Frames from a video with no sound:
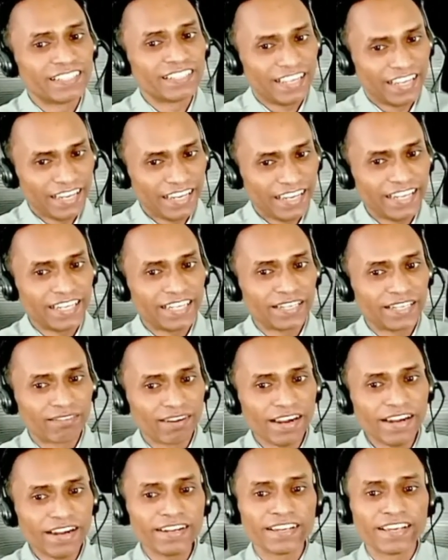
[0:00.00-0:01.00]
N,
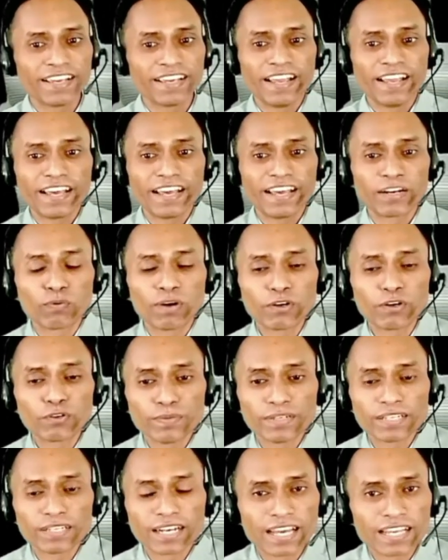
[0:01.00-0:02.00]
right? And what will be
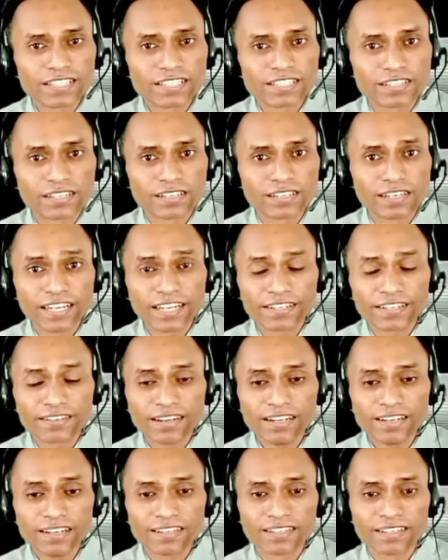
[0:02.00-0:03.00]
the last letter?